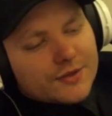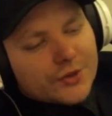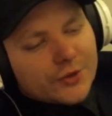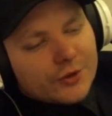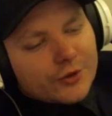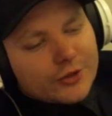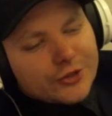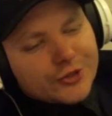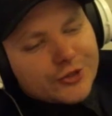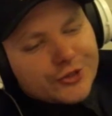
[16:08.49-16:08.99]

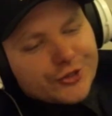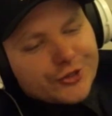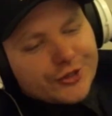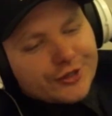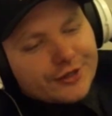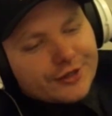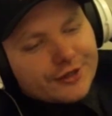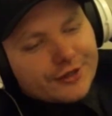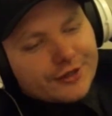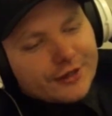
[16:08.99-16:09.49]

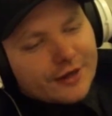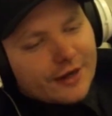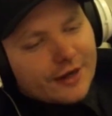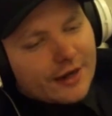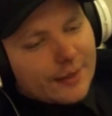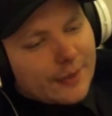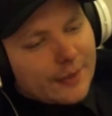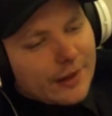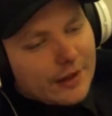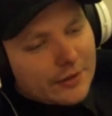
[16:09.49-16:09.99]
question
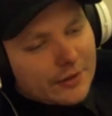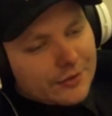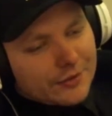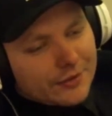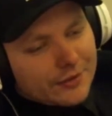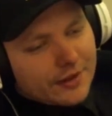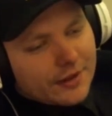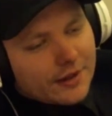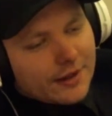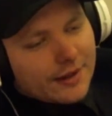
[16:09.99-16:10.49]

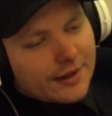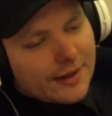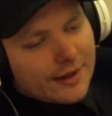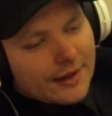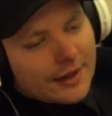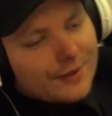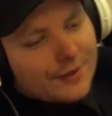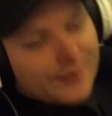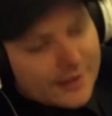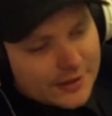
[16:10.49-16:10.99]
about
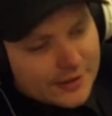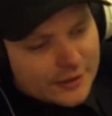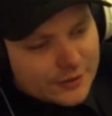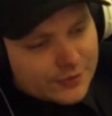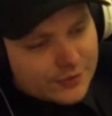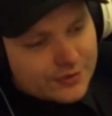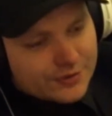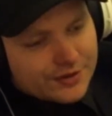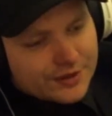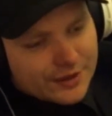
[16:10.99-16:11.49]
how
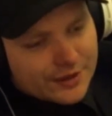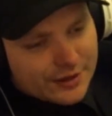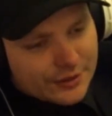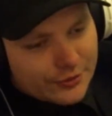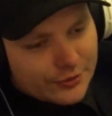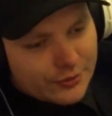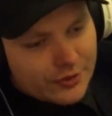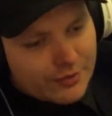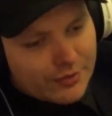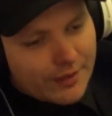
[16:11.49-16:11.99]
interesting
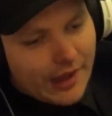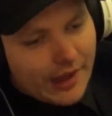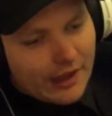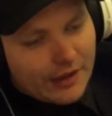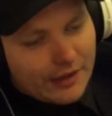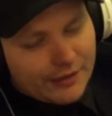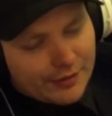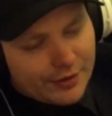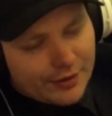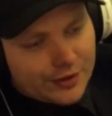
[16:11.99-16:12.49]
you can
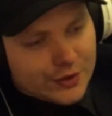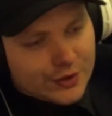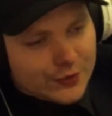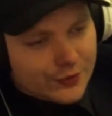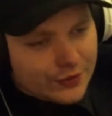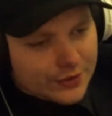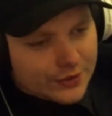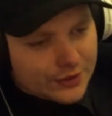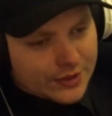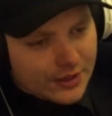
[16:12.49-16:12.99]
make things
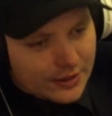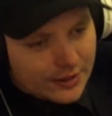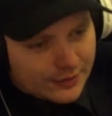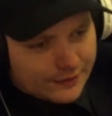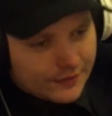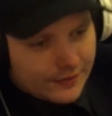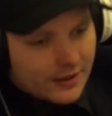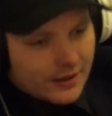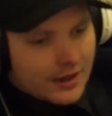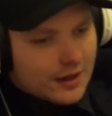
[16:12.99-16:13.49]
for
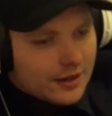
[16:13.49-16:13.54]
yourself.